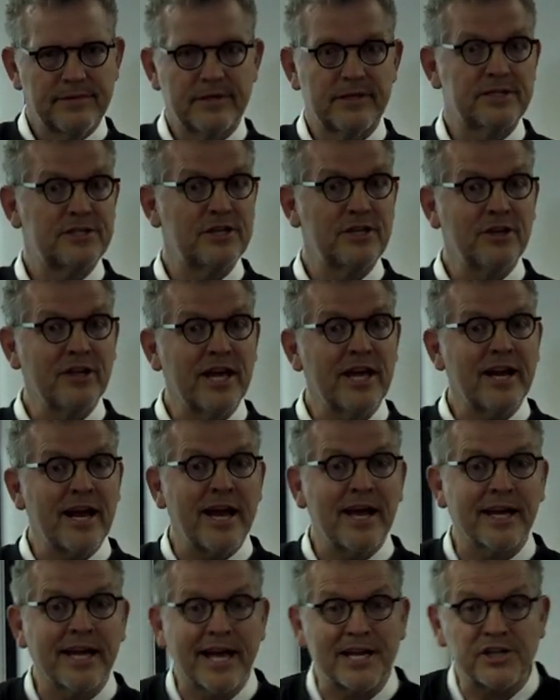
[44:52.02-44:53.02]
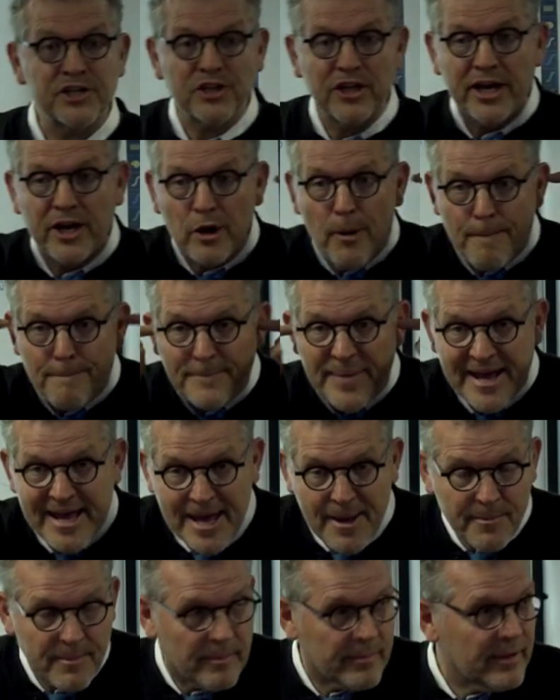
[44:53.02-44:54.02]
See you later. Yeah, catch you later.
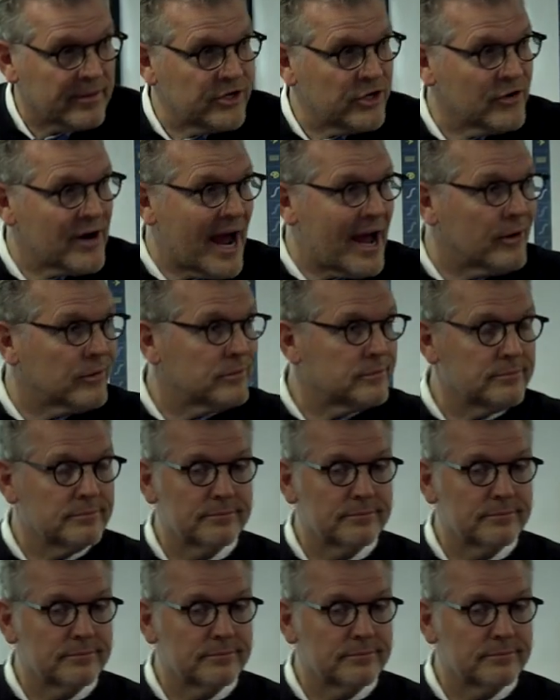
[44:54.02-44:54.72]
Bam, you're out.